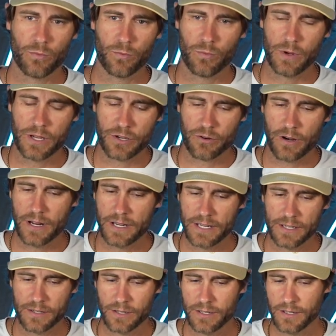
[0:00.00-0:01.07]
we
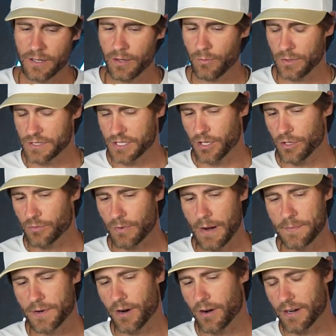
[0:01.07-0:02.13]
created what's called
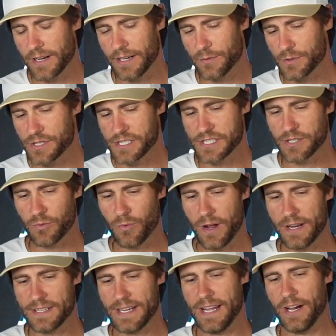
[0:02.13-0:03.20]
Repcard, and it was just a way
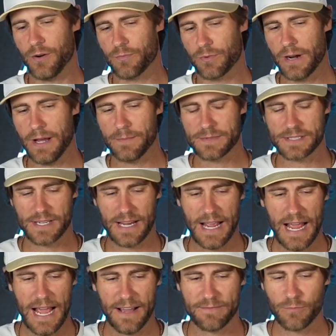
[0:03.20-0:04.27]
to help reps
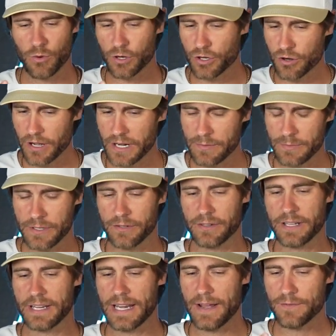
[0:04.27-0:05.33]
have more
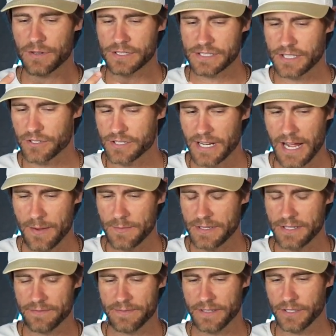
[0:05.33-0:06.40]
credibility, leverage their time in
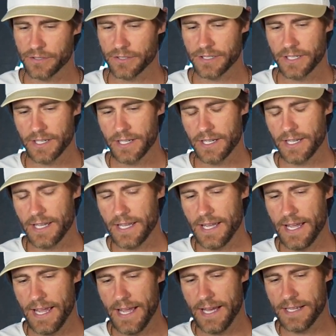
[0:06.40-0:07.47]
the field.
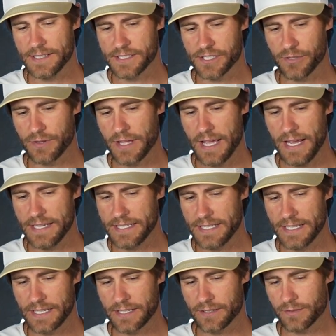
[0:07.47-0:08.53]
And so the
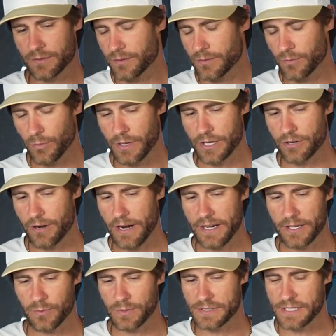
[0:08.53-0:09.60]
idea we
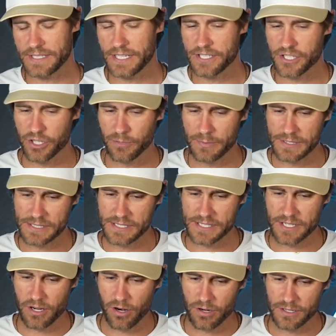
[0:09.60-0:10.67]
created was a digital business
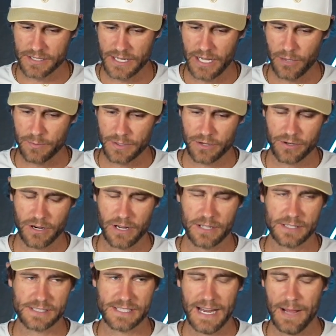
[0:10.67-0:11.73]
card to help
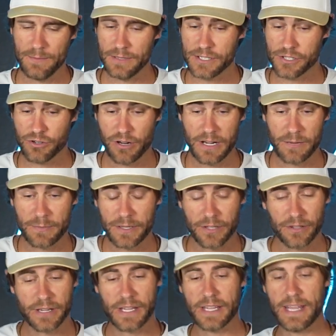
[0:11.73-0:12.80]
establish
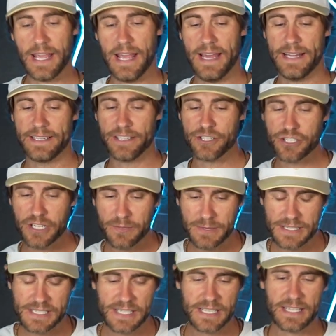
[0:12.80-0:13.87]
credibility and
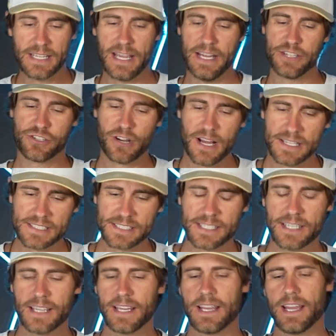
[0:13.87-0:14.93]
legitimacy and trust,
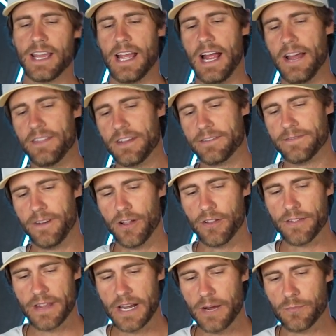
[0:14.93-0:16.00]
and then follow
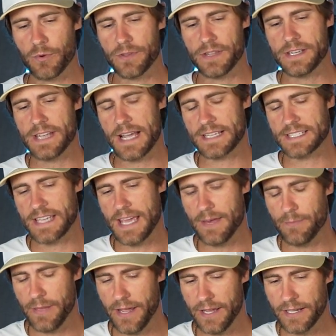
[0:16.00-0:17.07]
that up with a text
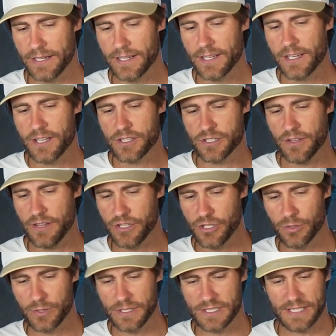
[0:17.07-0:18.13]
campaign so that you
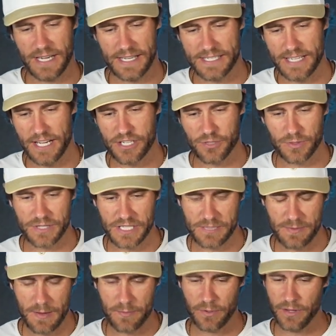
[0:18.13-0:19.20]
can stay in touch with these
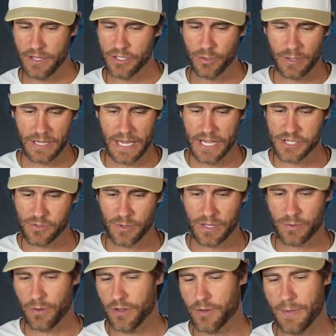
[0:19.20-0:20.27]
people that you engage
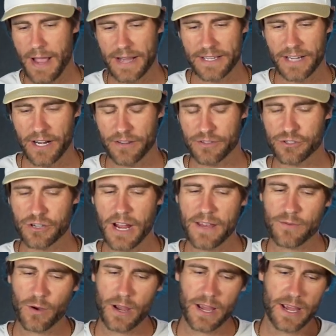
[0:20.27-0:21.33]
with while they're backing out of their
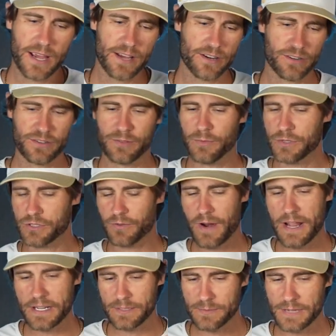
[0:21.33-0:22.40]
driveway or the most
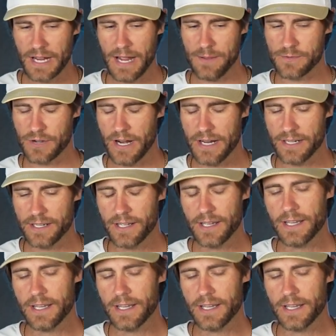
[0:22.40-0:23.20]
random times, right?